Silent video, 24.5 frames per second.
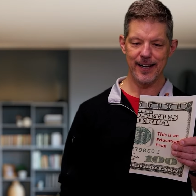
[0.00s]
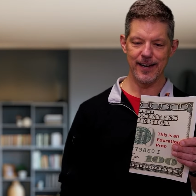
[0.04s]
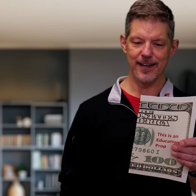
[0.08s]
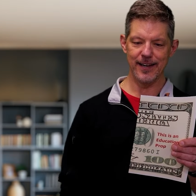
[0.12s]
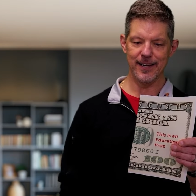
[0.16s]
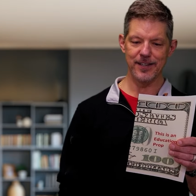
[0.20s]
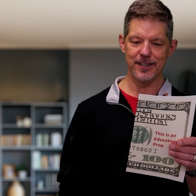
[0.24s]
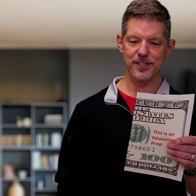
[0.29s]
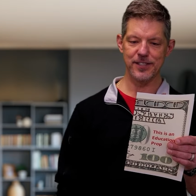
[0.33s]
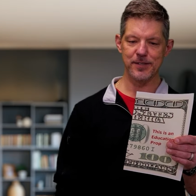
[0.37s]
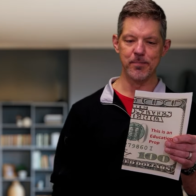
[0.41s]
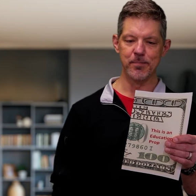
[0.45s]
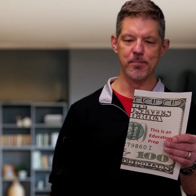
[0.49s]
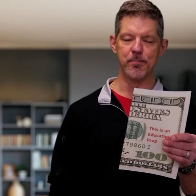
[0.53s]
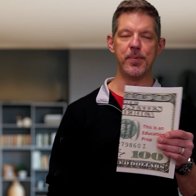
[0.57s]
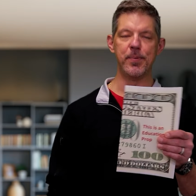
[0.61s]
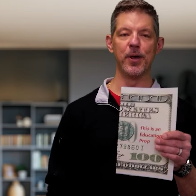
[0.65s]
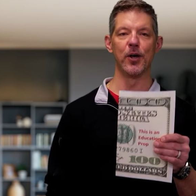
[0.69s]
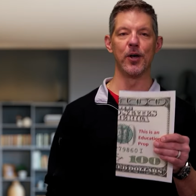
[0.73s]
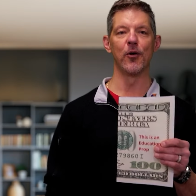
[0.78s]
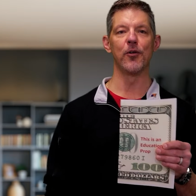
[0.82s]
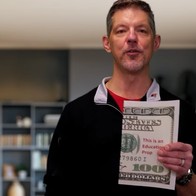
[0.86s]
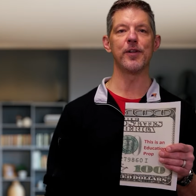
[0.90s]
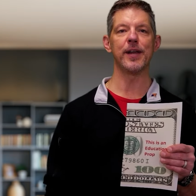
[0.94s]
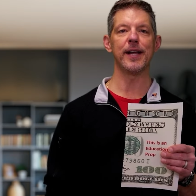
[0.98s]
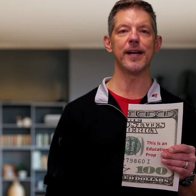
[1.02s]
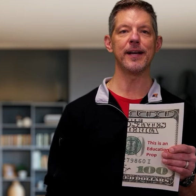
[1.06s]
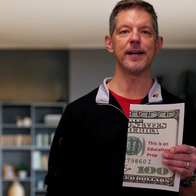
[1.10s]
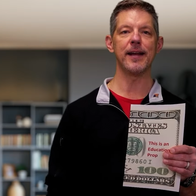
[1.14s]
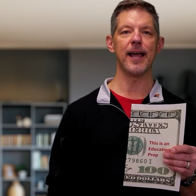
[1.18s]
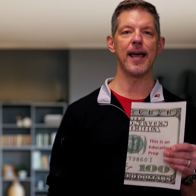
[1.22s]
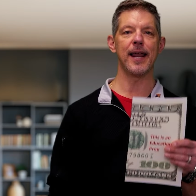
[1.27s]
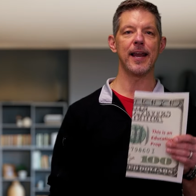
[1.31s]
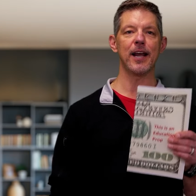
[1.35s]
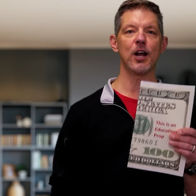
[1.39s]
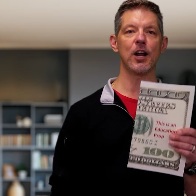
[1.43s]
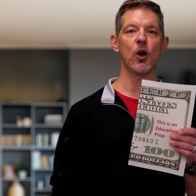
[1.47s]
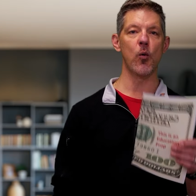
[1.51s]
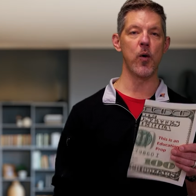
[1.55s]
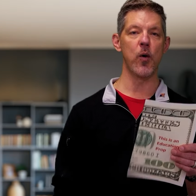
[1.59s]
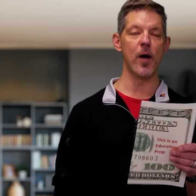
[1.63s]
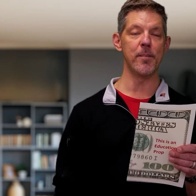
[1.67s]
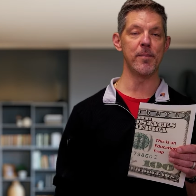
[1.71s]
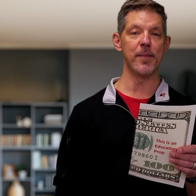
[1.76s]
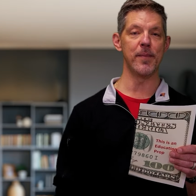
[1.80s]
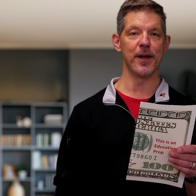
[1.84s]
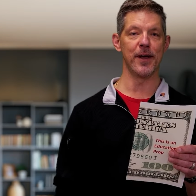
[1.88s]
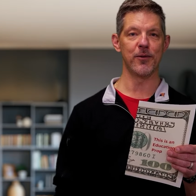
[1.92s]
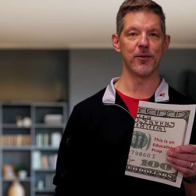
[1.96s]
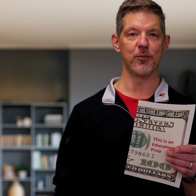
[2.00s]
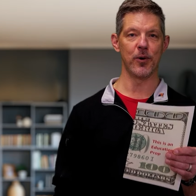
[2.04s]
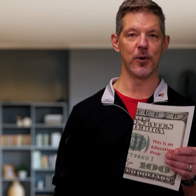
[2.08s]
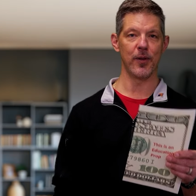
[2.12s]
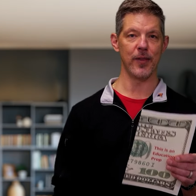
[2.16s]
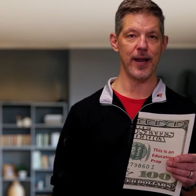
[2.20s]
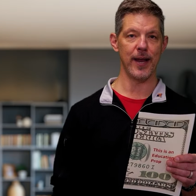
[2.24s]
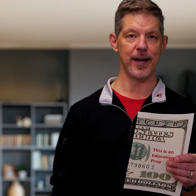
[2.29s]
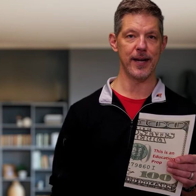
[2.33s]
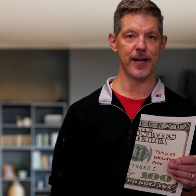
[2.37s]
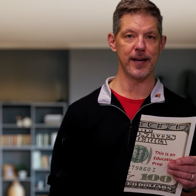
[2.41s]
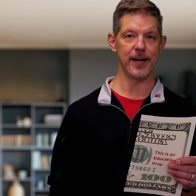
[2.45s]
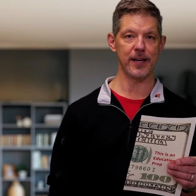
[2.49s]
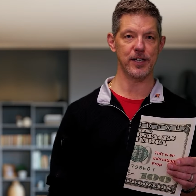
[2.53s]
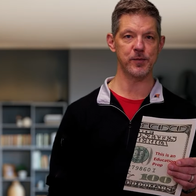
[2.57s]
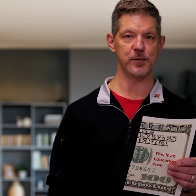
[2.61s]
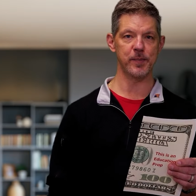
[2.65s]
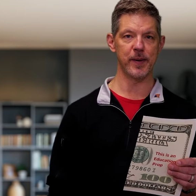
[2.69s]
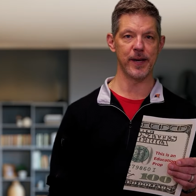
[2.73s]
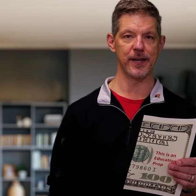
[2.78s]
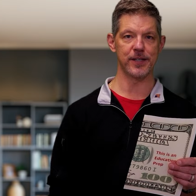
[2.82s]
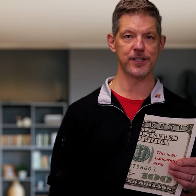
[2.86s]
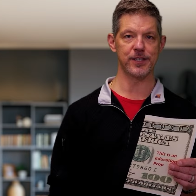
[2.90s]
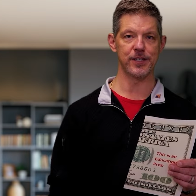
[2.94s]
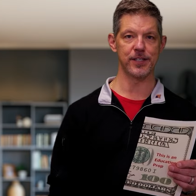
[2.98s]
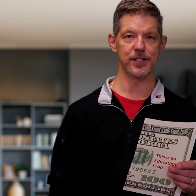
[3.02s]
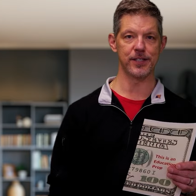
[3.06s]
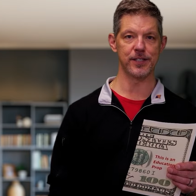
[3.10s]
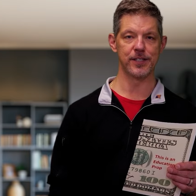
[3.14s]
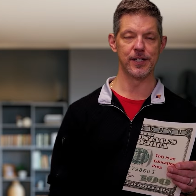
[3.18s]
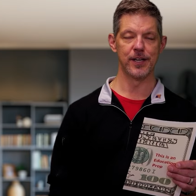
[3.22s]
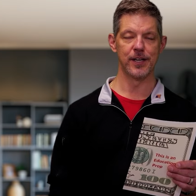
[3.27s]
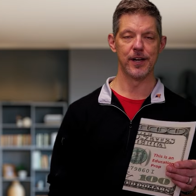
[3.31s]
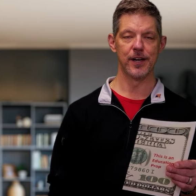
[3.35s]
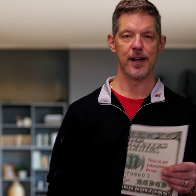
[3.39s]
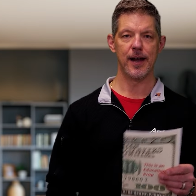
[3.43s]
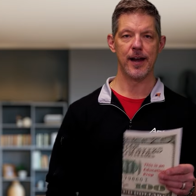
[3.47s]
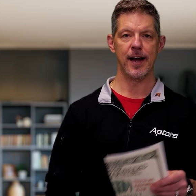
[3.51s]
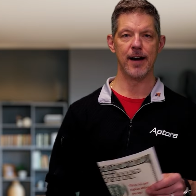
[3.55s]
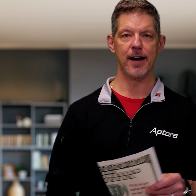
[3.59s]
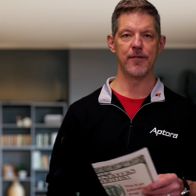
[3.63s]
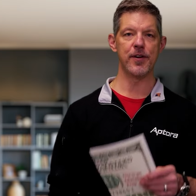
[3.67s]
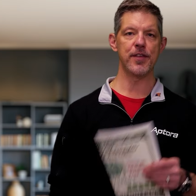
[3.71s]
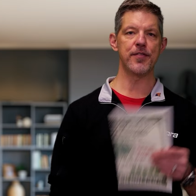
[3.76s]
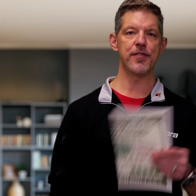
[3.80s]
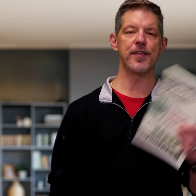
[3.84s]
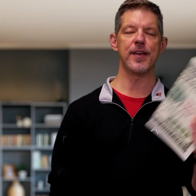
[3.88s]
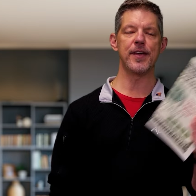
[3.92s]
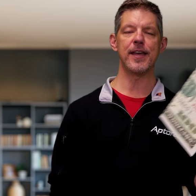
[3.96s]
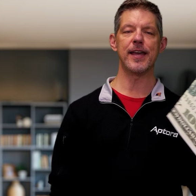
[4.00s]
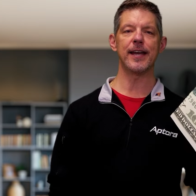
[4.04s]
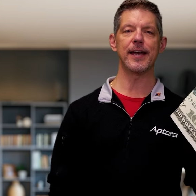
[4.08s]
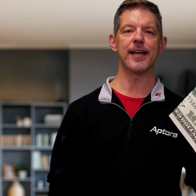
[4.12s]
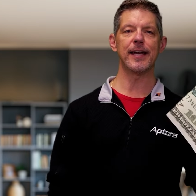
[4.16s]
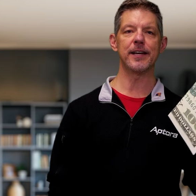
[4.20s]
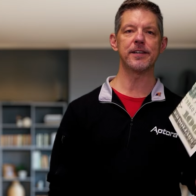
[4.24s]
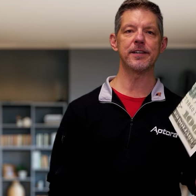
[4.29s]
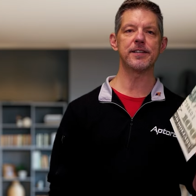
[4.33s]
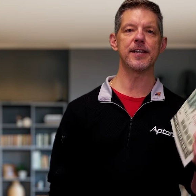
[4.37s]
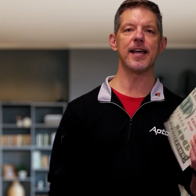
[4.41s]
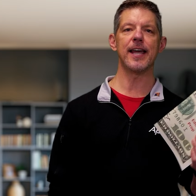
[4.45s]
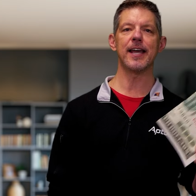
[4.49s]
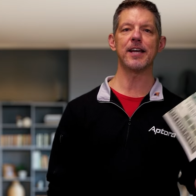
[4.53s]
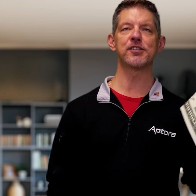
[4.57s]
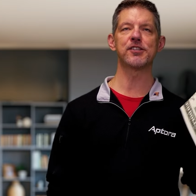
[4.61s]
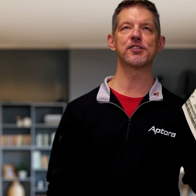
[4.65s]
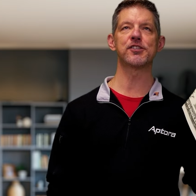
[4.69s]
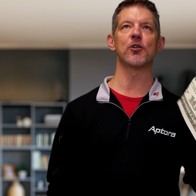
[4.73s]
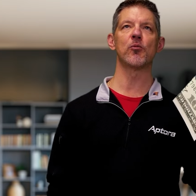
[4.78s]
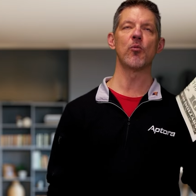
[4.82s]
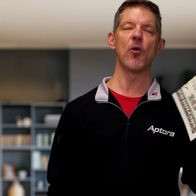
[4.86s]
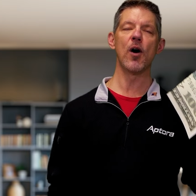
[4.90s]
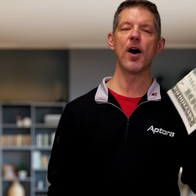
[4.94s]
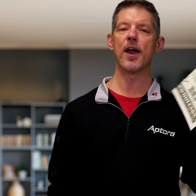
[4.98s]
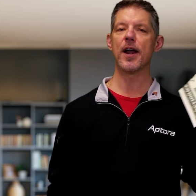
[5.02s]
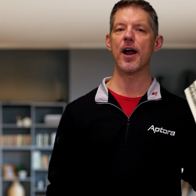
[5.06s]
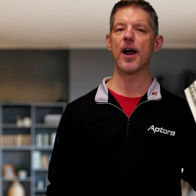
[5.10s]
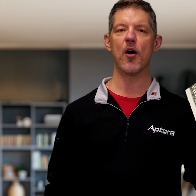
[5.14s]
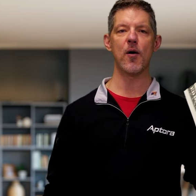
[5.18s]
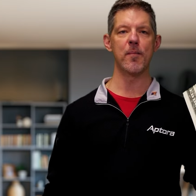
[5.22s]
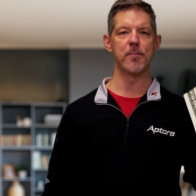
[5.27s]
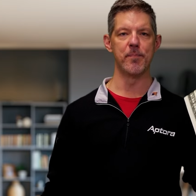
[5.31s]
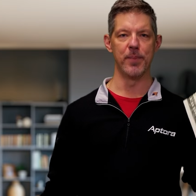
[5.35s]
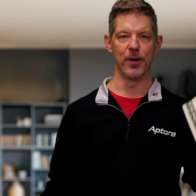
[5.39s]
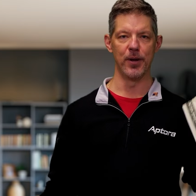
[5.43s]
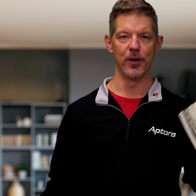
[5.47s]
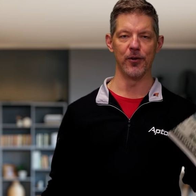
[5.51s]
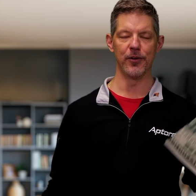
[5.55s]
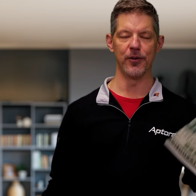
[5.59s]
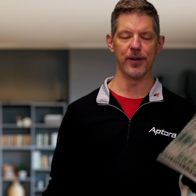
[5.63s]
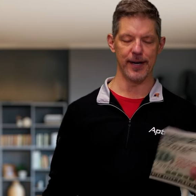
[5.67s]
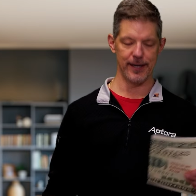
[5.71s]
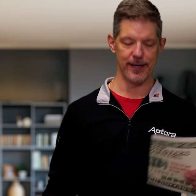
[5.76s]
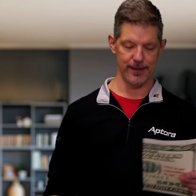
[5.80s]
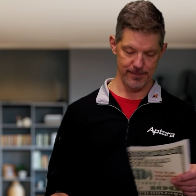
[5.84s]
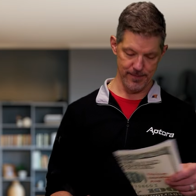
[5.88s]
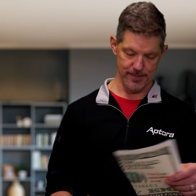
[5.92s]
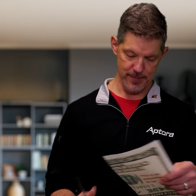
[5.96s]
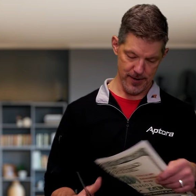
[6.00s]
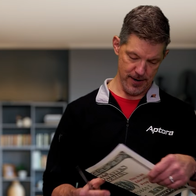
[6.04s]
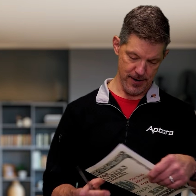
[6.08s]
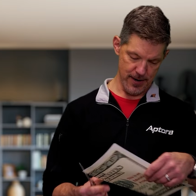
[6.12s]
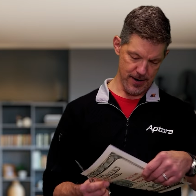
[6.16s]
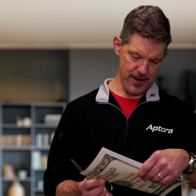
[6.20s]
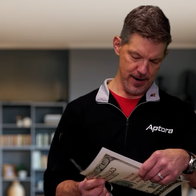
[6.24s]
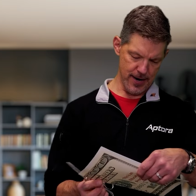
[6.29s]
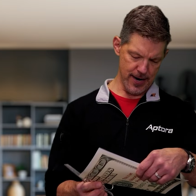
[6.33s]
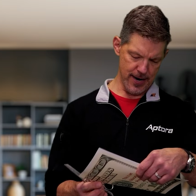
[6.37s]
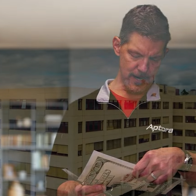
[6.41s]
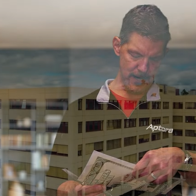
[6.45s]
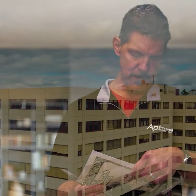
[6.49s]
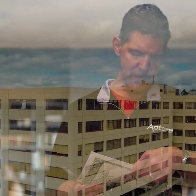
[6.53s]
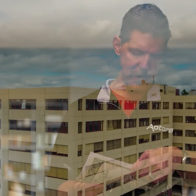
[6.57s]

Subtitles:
is building and equipment related expenses. Everything it takes to run our building. And